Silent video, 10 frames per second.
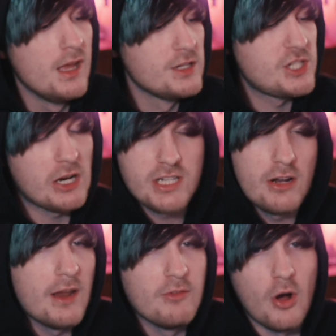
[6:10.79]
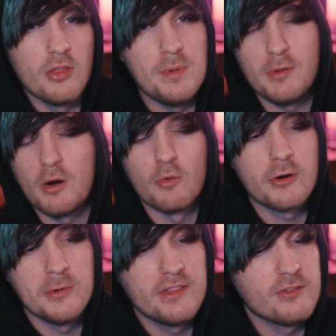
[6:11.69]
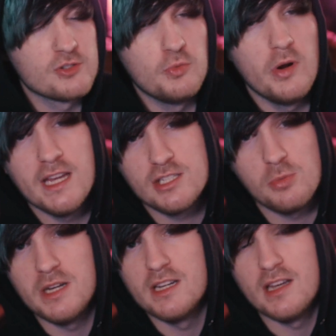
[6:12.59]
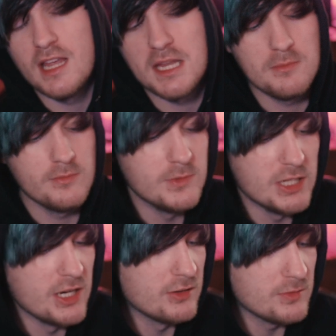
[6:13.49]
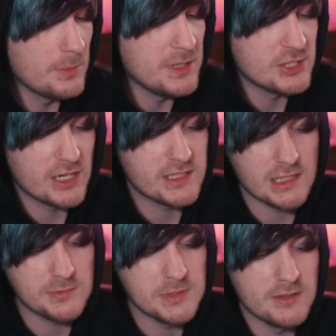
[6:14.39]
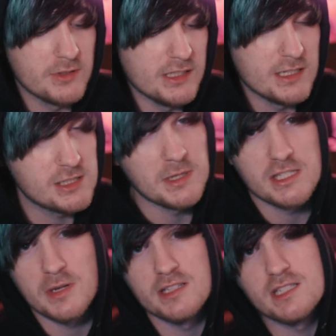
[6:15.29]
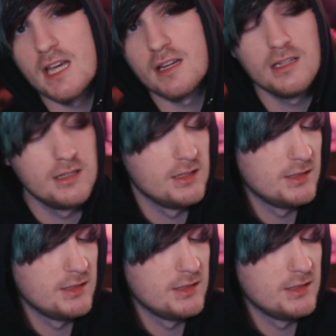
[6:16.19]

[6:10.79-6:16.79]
Shouts out all the people I work with. There's way too many to name, you know. I mean, shouts out specifically SpaceMan Zack.